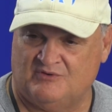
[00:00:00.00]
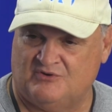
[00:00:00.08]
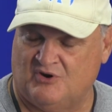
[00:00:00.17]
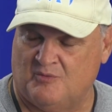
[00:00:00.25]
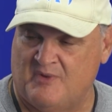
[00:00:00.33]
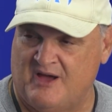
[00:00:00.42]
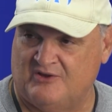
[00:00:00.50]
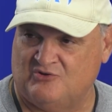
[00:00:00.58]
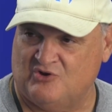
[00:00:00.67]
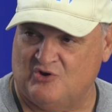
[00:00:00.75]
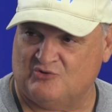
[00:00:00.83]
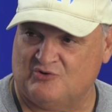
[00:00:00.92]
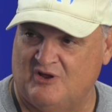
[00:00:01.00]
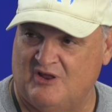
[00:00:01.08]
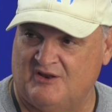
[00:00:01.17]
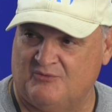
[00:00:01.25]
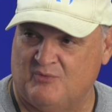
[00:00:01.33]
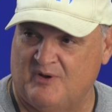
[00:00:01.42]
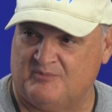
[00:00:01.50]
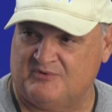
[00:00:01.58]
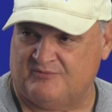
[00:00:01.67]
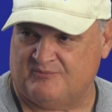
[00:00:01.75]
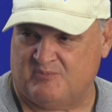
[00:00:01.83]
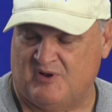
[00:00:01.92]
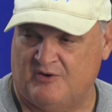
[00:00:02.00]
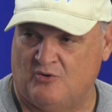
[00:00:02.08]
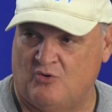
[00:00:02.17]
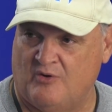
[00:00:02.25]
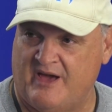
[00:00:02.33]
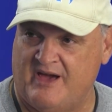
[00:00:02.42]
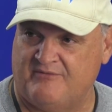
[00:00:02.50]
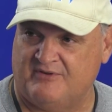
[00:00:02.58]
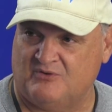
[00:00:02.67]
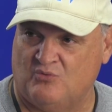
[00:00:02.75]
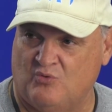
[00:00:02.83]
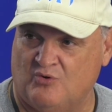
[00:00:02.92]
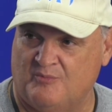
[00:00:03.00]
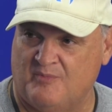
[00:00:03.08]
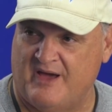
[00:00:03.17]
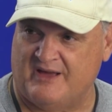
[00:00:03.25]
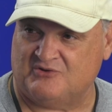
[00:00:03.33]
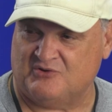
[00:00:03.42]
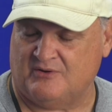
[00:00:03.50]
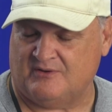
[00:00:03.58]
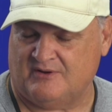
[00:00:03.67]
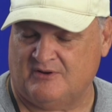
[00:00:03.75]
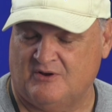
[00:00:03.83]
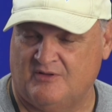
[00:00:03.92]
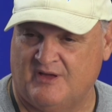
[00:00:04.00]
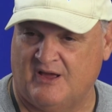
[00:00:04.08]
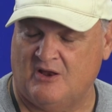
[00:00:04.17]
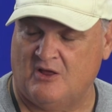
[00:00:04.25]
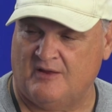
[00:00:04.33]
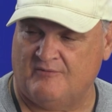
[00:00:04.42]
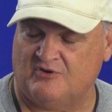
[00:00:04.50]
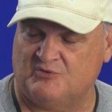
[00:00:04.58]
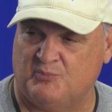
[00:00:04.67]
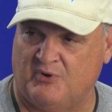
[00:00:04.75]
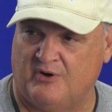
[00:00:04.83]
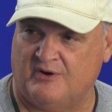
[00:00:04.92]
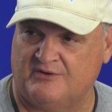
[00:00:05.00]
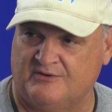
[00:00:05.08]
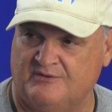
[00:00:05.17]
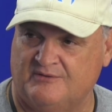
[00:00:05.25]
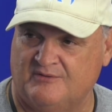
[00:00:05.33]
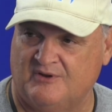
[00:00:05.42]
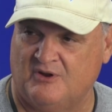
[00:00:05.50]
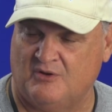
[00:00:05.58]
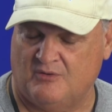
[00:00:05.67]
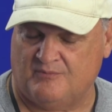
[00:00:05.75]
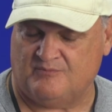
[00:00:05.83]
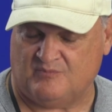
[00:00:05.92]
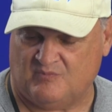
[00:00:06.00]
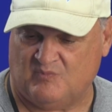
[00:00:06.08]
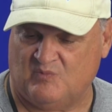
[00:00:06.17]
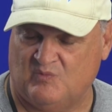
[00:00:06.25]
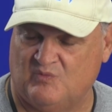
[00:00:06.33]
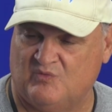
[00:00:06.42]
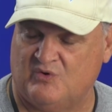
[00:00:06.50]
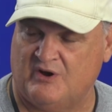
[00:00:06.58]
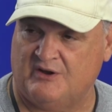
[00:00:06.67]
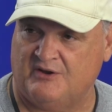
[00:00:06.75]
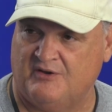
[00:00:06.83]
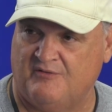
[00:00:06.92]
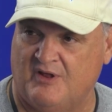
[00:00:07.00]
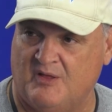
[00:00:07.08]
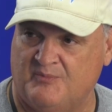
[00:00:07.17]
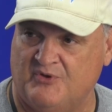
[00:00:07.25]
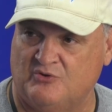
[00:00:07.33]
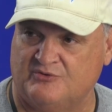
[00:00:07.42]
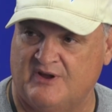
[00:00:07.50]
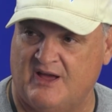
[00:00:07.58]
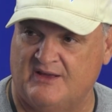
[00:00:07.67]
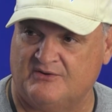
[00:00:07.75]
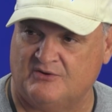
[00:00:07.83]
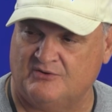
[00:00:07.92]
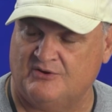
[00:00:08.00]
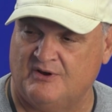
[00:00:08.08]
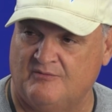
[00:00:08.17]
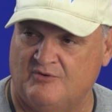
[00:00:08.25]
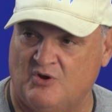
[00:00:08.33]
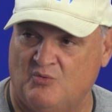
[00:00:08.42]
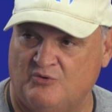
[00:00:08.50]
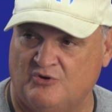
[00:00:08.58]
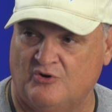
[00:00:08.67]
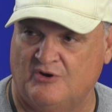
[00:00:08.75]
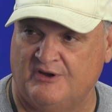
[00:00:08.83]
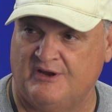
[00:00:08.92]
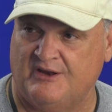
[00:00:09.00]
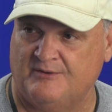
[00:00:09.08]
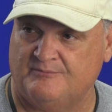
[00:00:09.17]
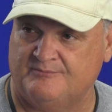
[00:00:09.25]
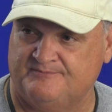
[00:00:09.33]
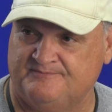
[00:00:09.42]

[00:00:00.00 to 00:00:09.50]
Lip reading: Jeremiah Jones got a lot of reps, played the whole half at quarterback. So, you know, they got a lot of experience, and, you know, trying to develop those guys because you never know when you're going to need them.